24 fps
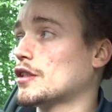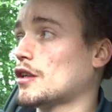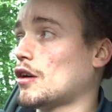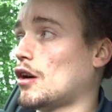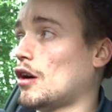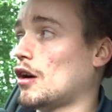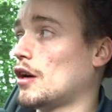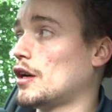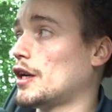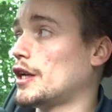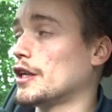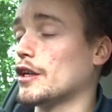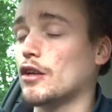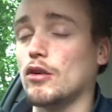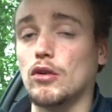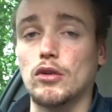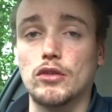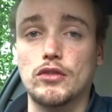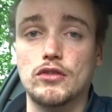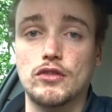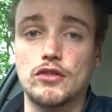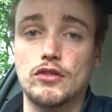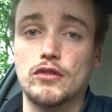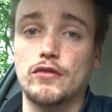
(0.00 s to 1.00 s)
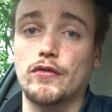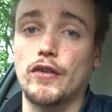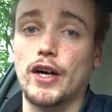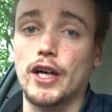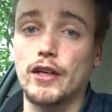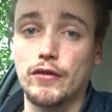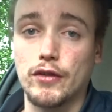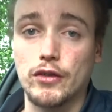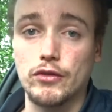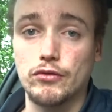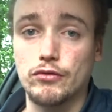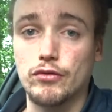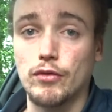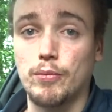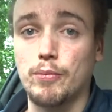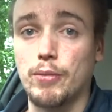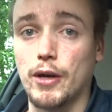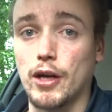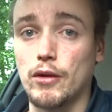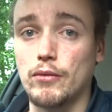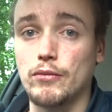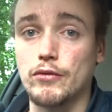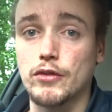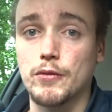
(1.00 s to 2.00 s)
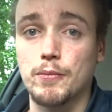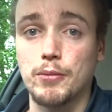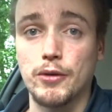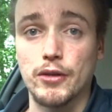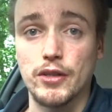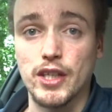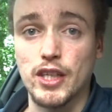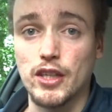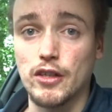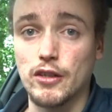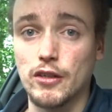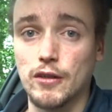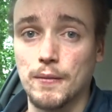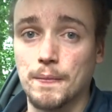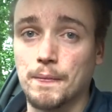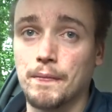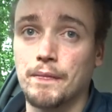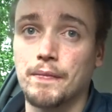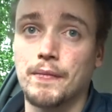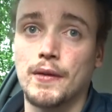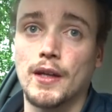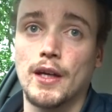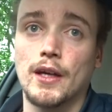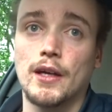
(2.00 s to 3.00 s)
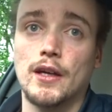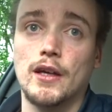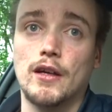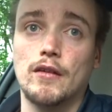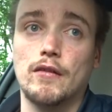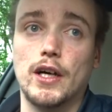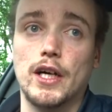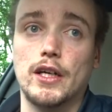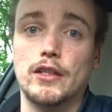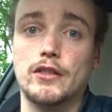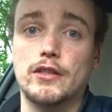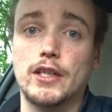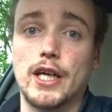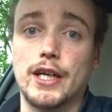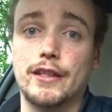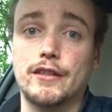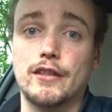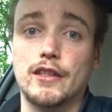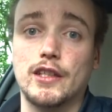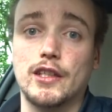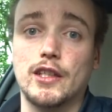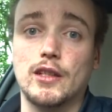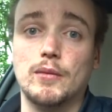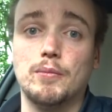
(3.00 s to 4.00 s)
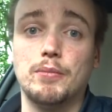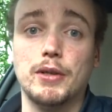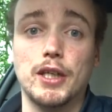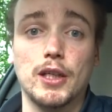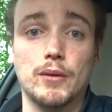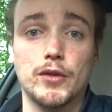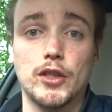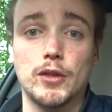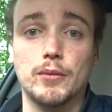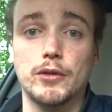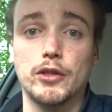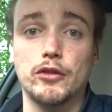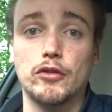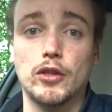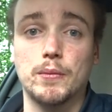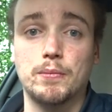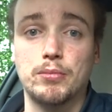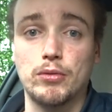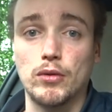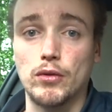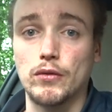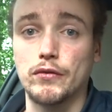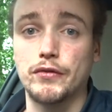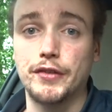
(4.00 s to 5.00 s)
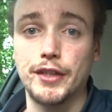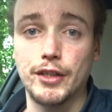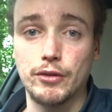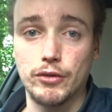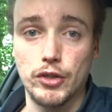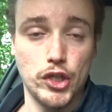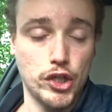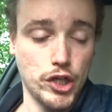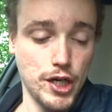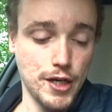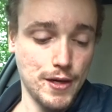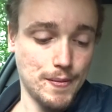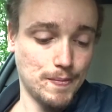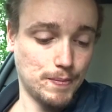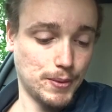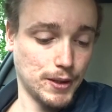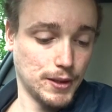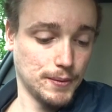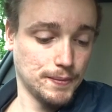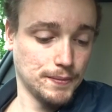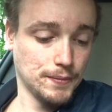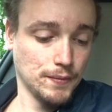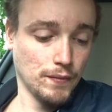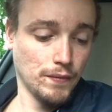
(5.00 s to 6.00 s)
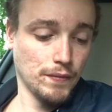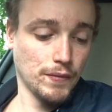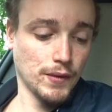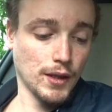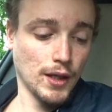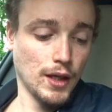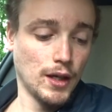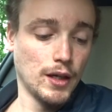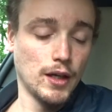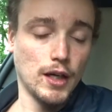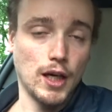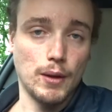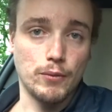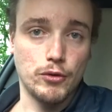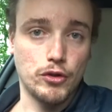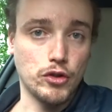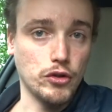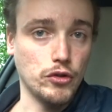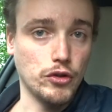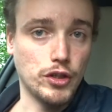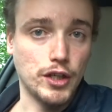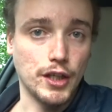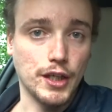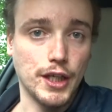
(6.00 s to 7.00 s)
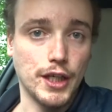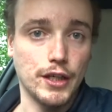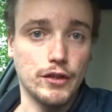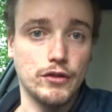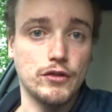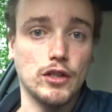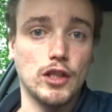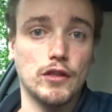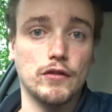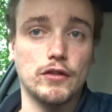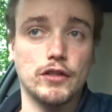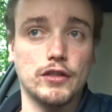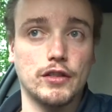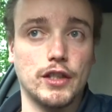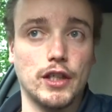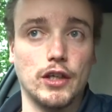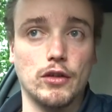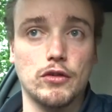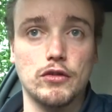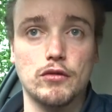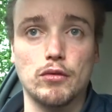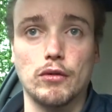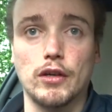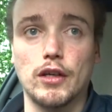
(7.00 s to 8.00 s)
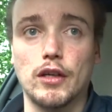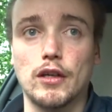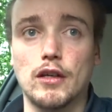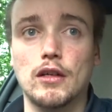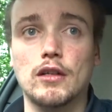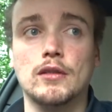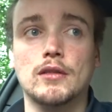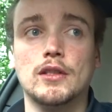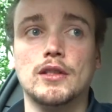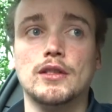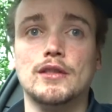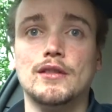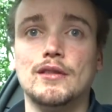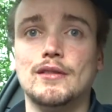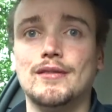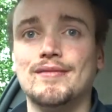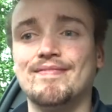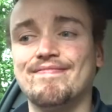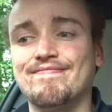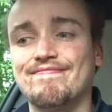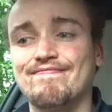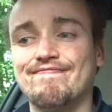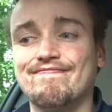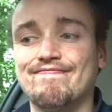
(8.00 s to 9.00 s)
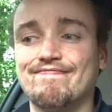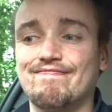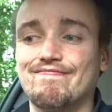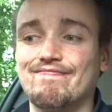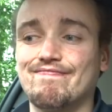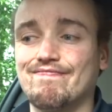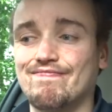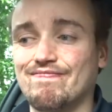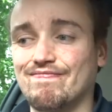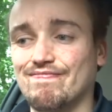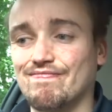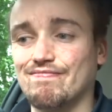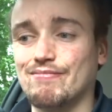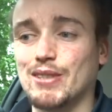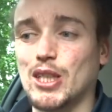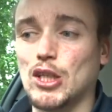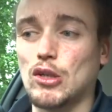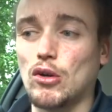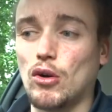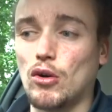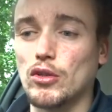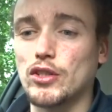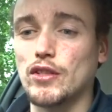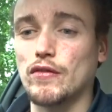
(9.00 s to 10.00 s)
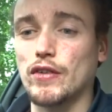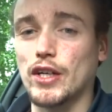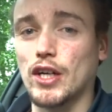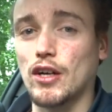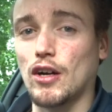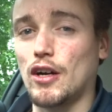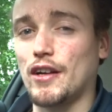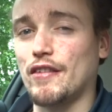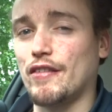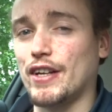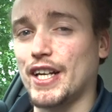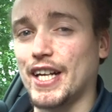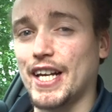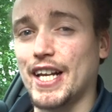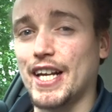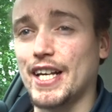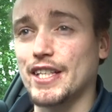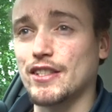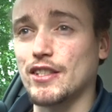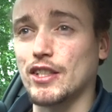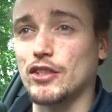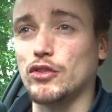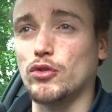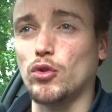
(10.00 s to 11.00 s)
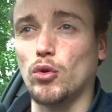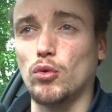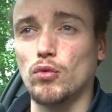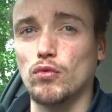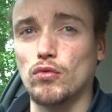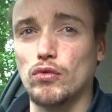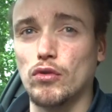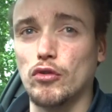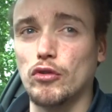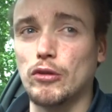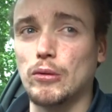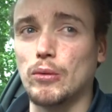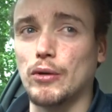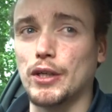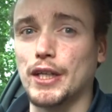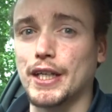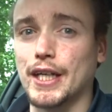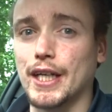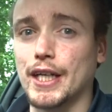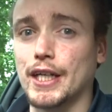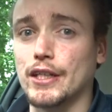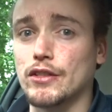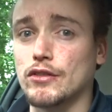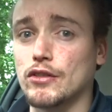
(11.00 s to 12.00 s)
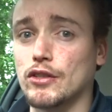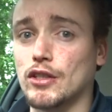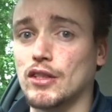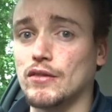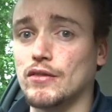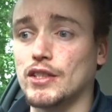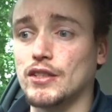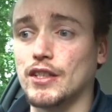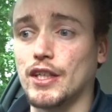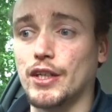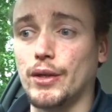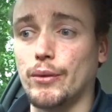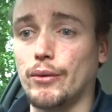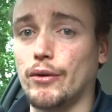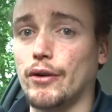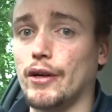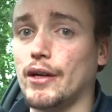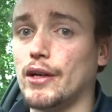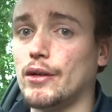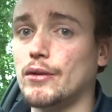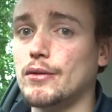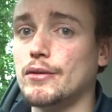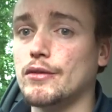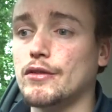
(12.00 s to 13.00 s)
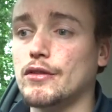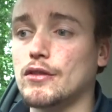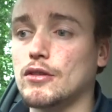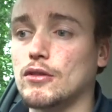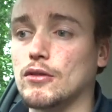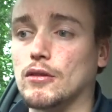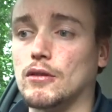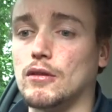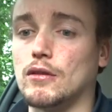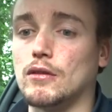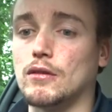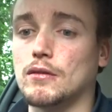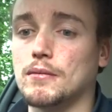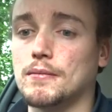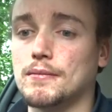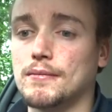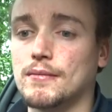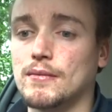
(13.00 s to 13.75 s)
car, it costs £500 per year. That is at a BMW approved dealership. I'm sure you can get it serviced elsewhere. Because of the car that it is, I don't really want to get it serviced anywhere else, so